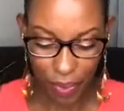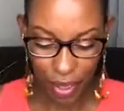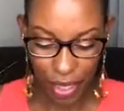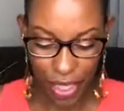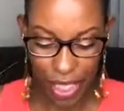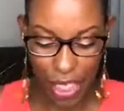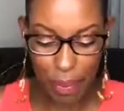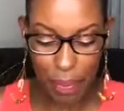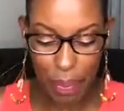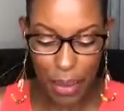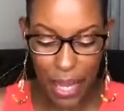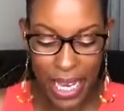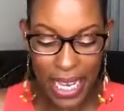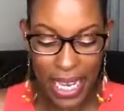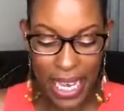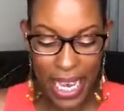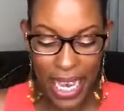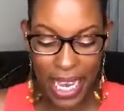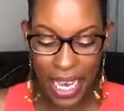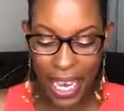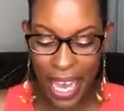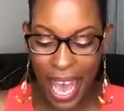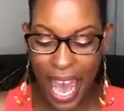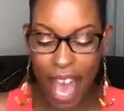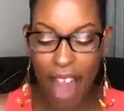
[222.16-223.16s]

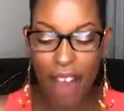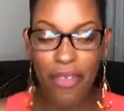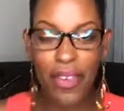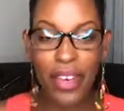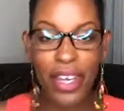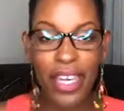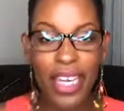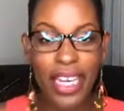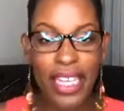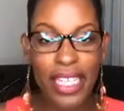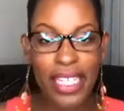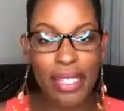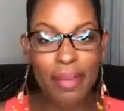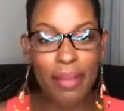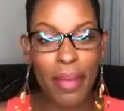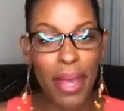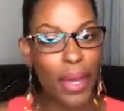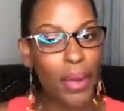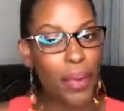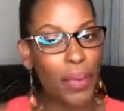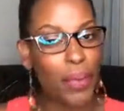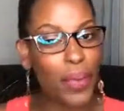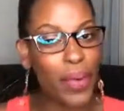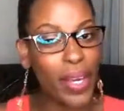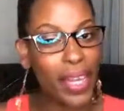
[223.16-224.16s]
speaking Africans make
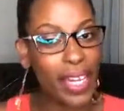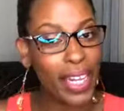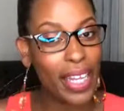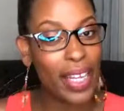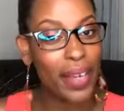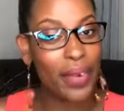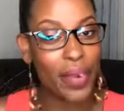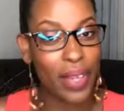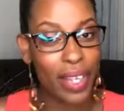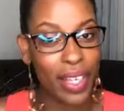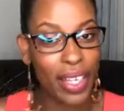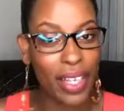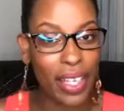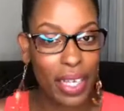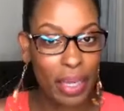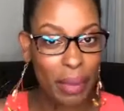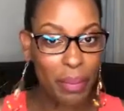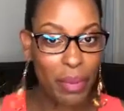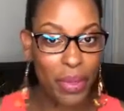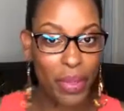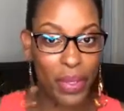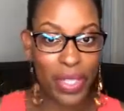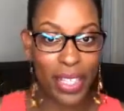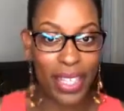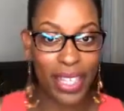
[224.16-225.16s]
really, really good
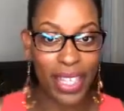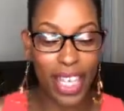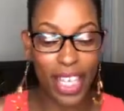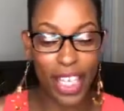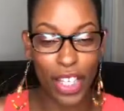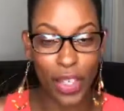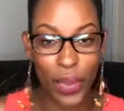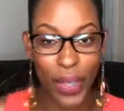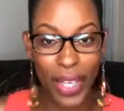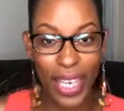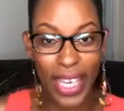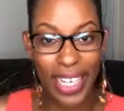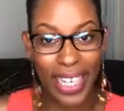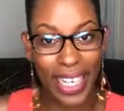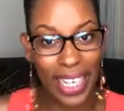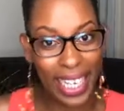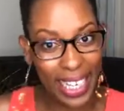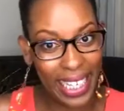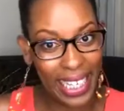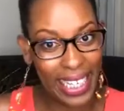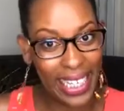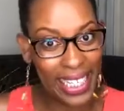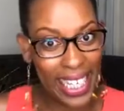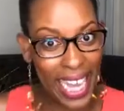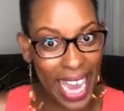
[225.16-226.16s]
music that you can
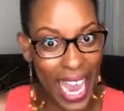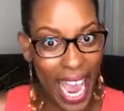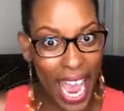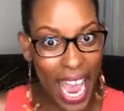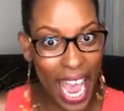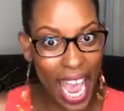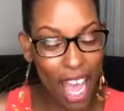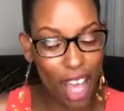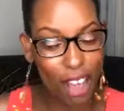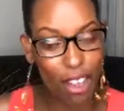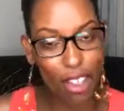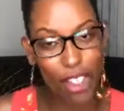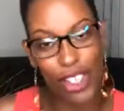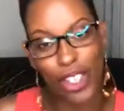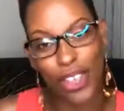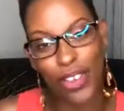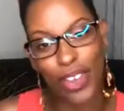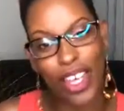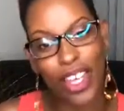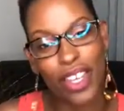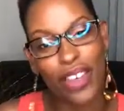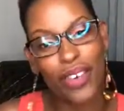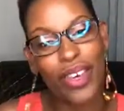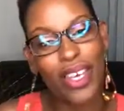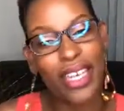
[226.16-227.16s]
get down to,
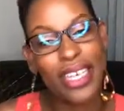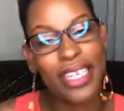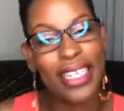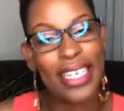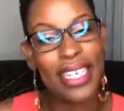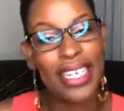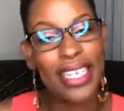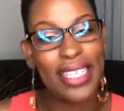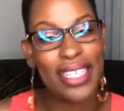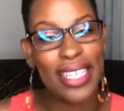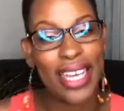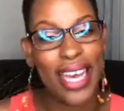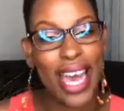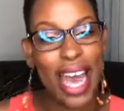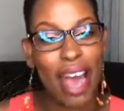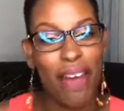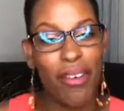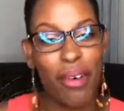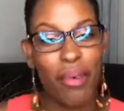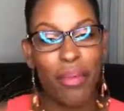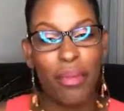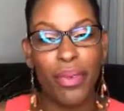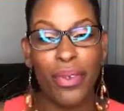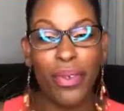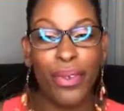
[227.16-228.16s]
that you can dance and have
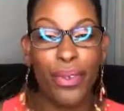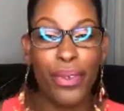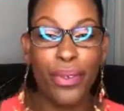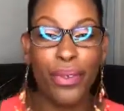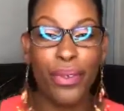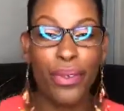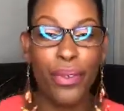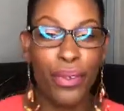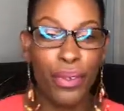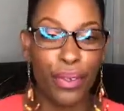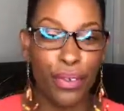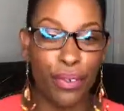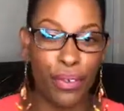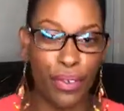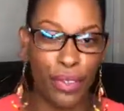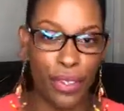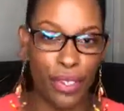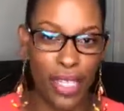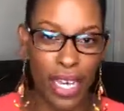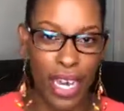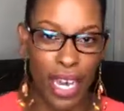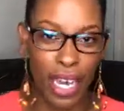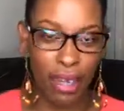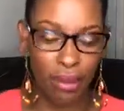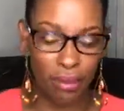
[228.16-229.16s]
a beautiful
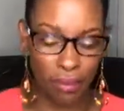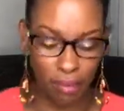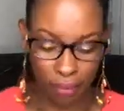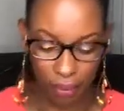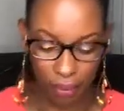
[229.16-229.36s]
time.